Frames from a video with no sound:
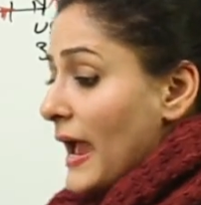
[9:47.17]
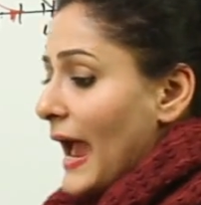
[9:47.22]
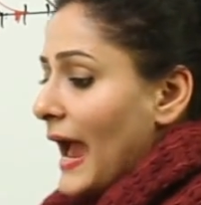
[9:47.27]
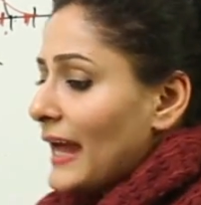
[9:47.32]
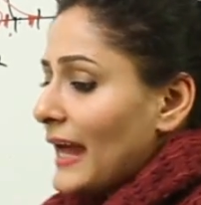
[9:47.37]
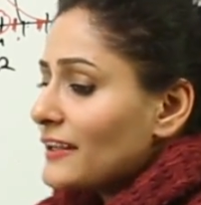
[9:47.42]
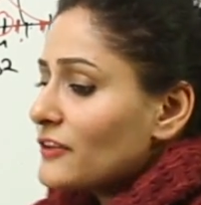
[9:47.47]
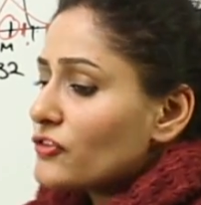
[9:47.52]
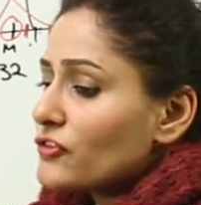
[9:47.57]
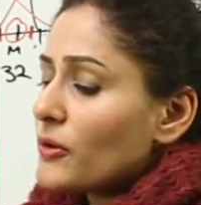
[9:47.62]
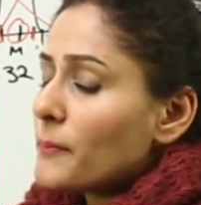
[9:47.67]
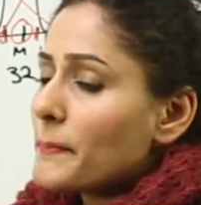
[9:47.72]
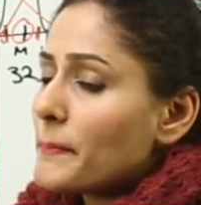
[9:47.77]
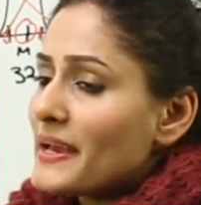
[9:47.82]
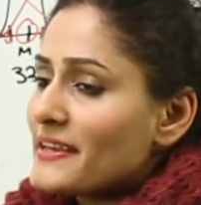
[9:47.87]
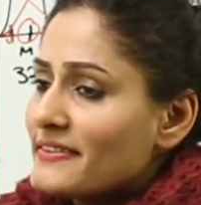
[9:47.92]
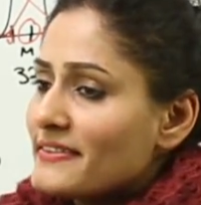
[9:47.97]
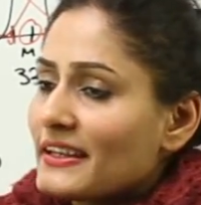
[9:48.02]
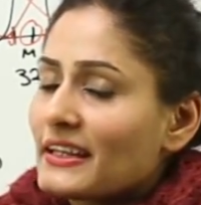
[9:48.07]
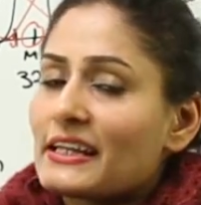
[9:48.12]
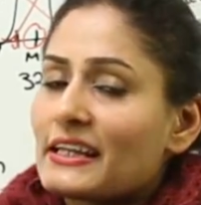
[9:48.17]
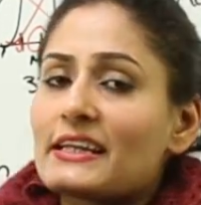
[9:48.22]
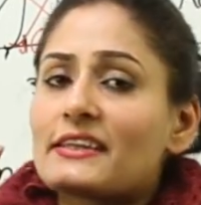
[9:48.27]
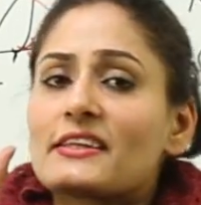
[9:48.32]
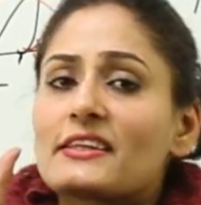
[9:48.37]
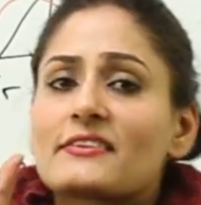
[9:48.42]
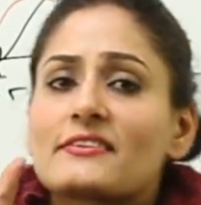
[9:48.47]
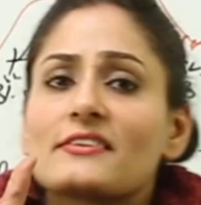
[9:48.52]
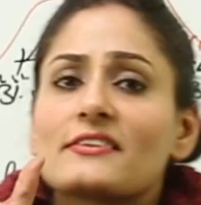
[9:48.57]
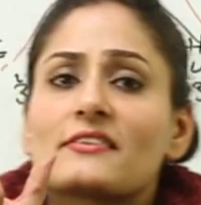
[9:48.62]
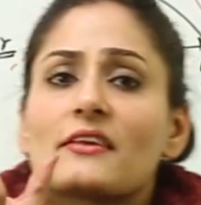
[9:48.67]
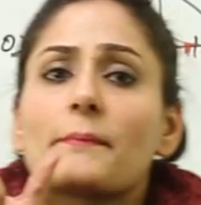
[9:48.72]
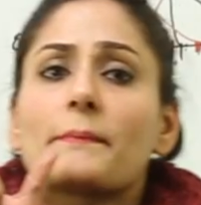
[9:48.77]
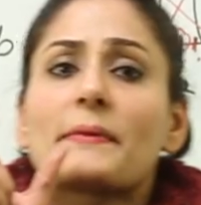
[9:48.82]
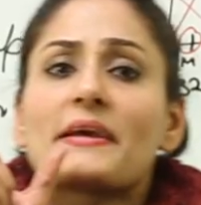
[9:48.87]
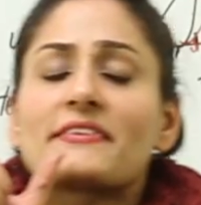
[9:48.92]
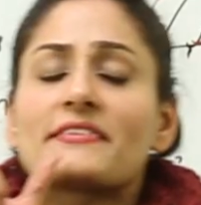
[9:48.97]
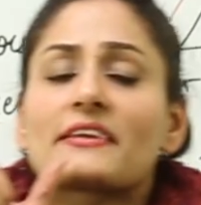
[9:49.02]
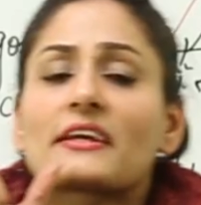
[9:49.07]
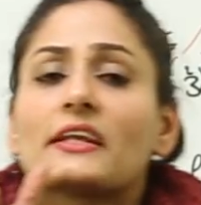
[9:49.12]
And so basically this is
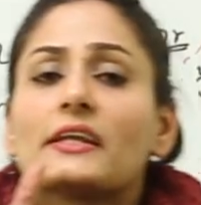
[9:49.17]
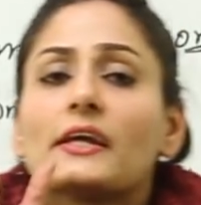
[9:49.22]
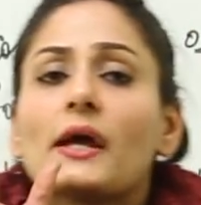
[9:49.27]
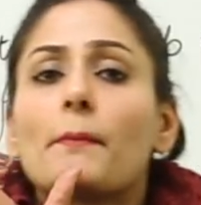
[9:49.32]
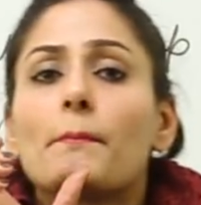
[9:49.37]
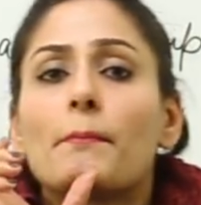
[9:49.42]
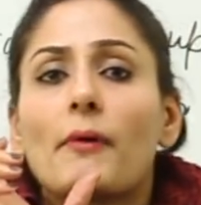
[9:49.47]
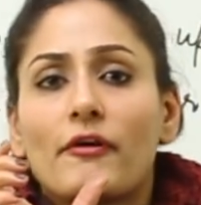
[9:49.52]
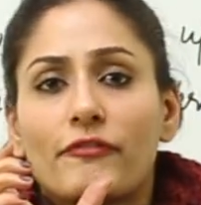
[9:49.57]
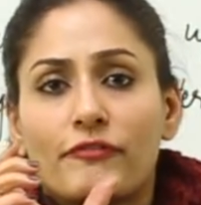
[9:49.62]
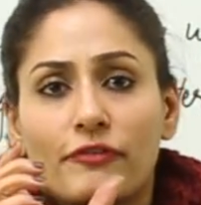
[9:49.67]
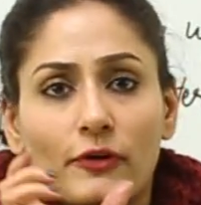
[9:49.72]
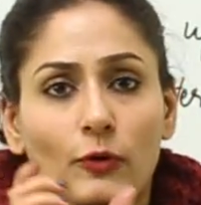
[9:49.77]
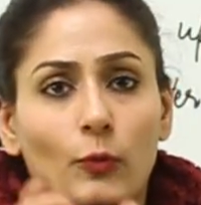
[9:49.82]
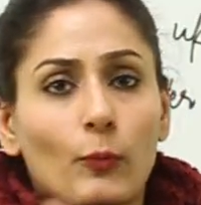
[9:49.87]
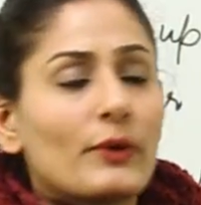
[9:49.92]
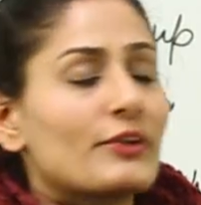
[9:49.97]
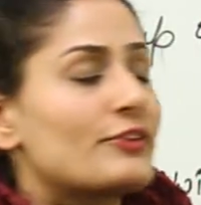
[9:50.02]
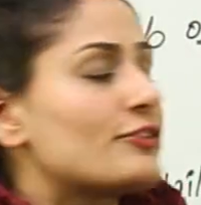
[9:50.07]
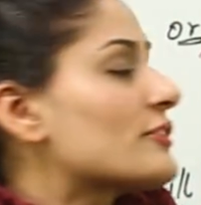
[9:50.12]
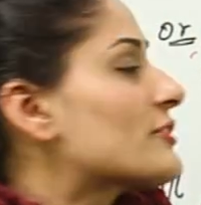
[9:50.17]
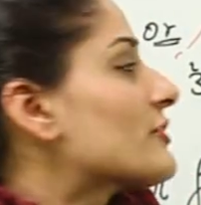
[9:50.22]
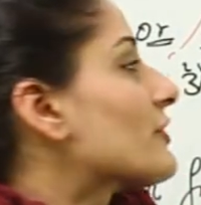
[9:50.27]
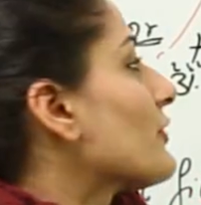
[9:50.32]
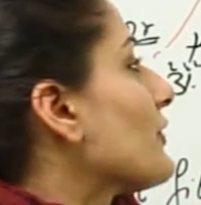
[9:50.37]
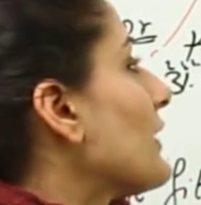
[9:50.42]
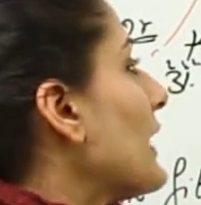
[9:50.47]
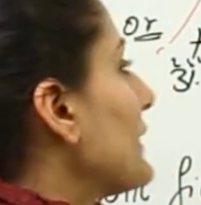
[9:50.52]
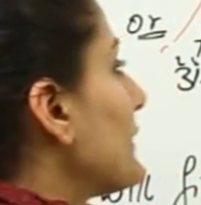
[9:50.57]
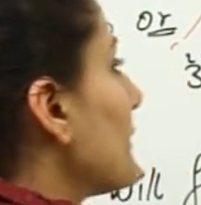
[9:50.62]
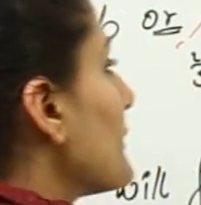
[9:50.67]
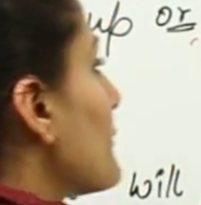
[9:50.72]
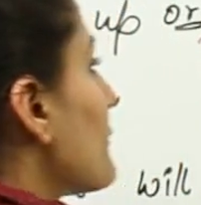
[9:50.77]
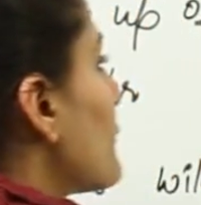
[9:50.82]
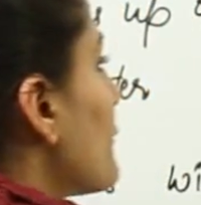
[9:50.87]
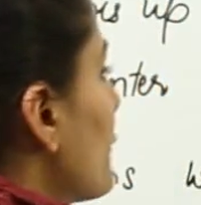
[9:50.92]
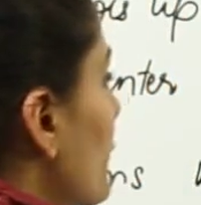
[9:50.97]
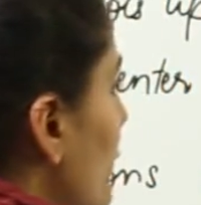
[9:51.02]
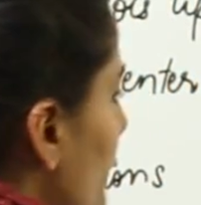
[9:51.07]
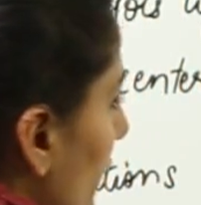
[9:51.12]
basically a buffer which is created.
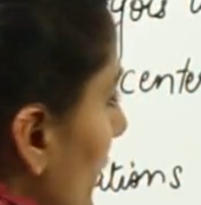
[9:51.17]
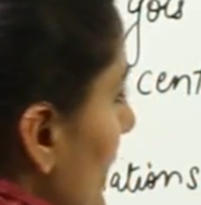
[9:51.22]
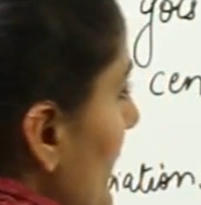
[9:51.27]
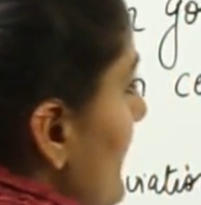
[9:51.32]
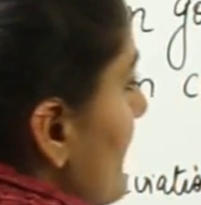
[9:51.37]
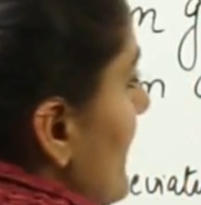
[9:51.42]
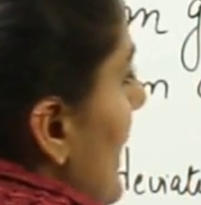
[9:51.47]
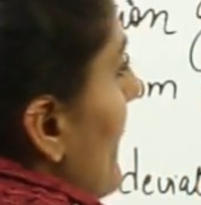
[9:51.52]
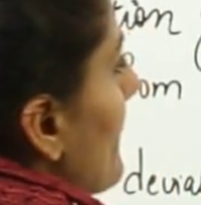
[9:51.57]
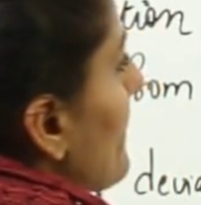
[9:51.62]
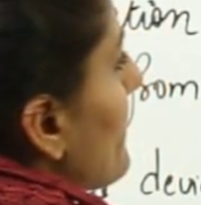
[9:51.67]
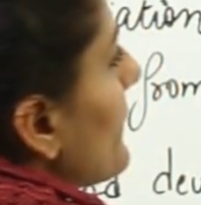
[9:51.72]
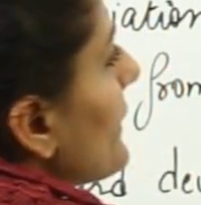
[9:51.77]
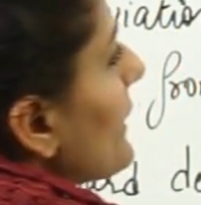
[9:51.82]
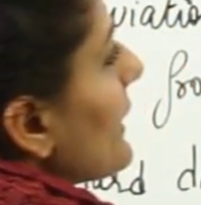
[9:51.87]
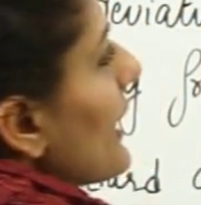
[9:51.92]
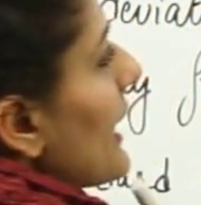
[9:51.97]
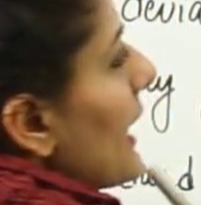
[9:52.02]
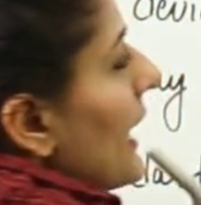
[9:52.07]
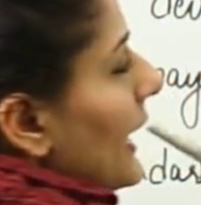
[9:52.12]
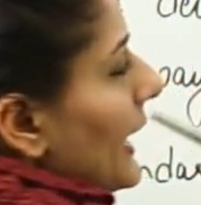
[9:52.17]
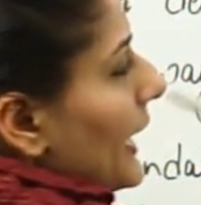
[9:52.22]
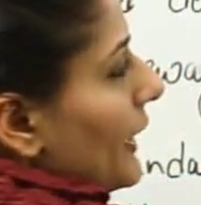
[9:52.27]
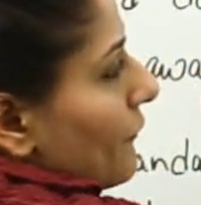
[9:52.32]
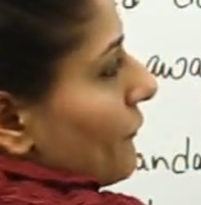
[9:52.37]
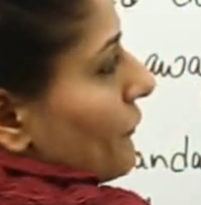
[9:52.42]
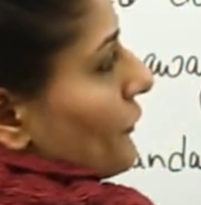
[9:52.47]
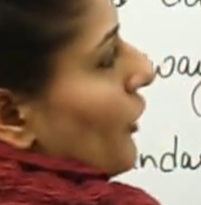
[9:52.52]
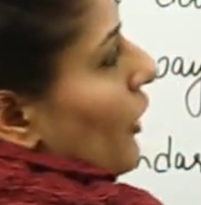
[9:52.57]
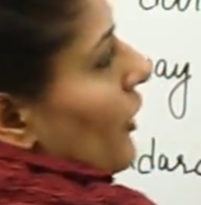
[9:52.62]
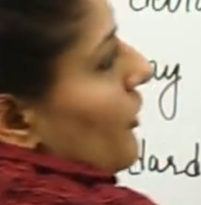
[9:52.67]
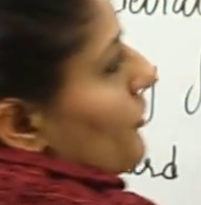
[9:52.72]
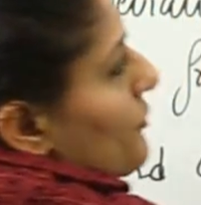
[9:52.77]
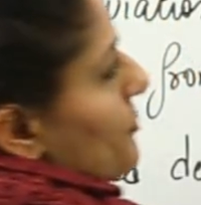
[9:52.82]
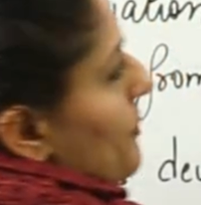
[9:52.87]
For example, if your